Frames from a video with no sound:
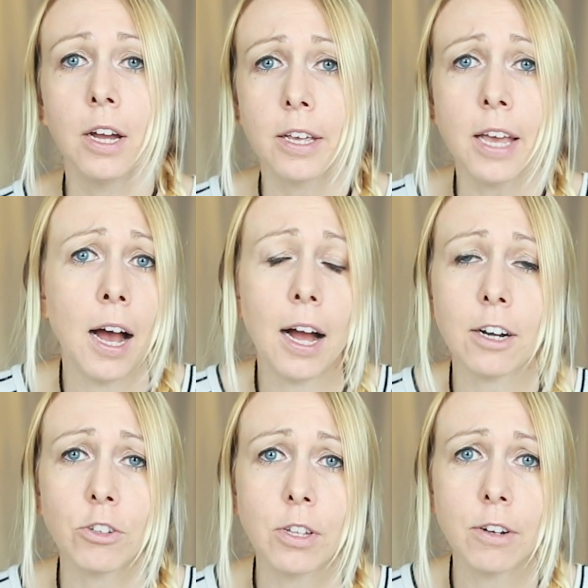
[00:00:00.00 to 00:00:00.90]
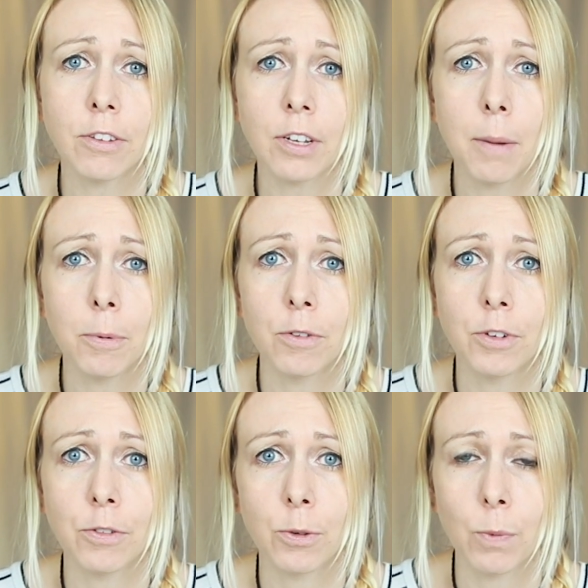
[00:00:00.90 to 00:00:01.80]
Yeah, actually there's a couple of
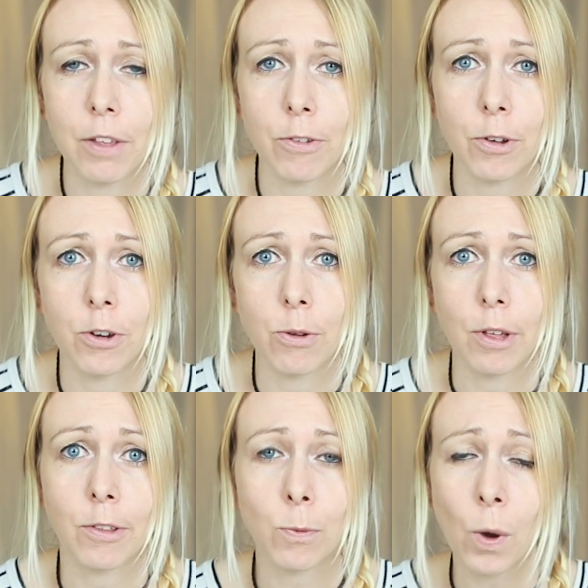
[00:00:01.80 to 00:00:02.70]
different ways you can do this.